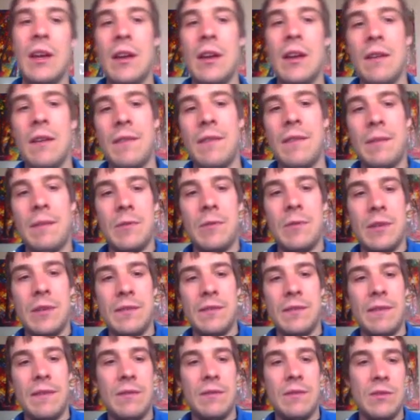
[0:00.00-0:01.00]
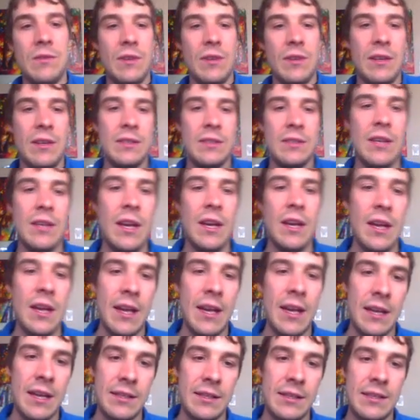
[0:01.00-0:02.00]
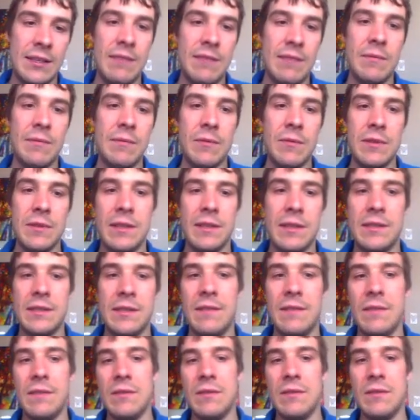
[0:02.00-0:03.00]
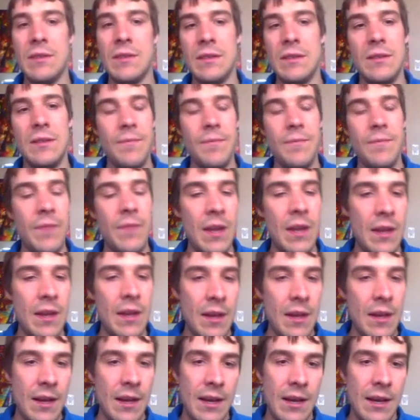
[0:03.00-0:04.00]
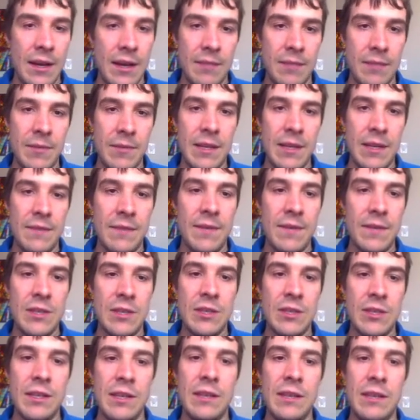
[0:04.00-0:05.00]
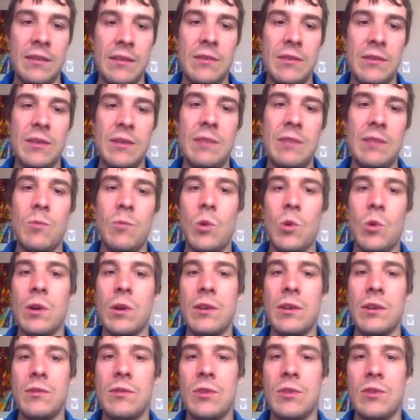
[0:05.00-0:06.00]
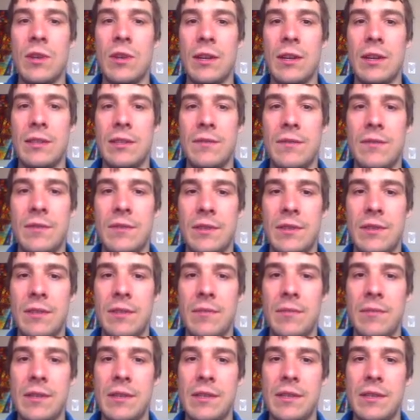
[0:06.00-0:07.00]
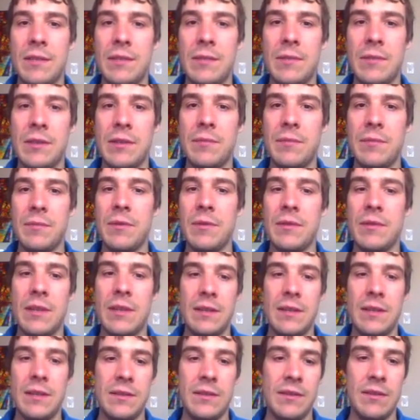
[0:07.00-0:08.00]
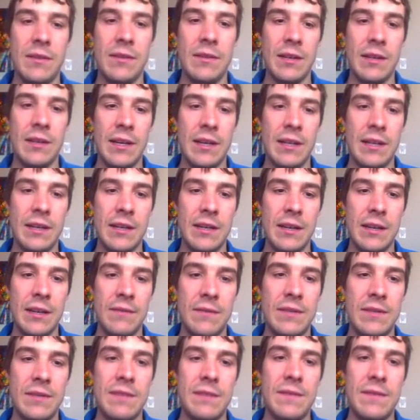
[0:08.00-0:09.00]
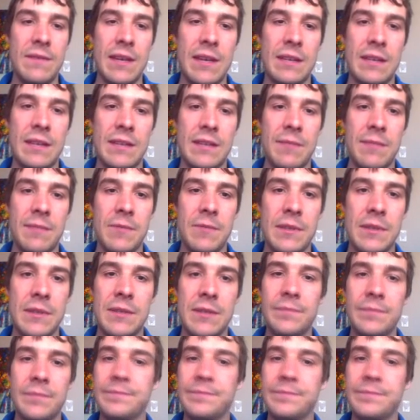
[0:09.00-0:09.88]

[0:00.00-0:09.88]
5 protons, 5 neutrons, and 7 protons, 7 neutrons. But then eventually you need more neutrons for some reason compared to protons, so the line kind of deviates upwards.